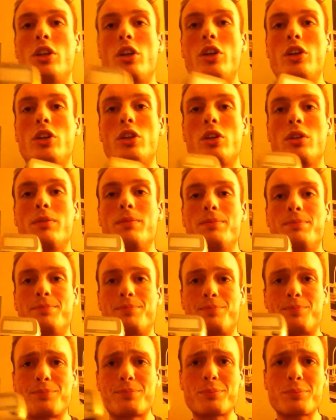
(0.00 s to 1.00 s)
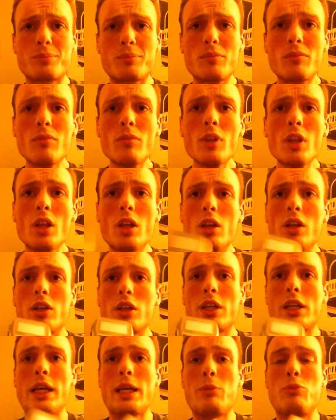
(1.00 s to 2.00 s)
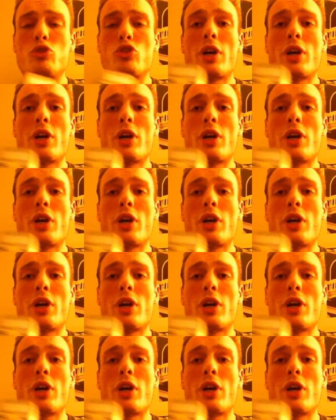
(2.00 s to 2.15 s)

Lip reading: You can keep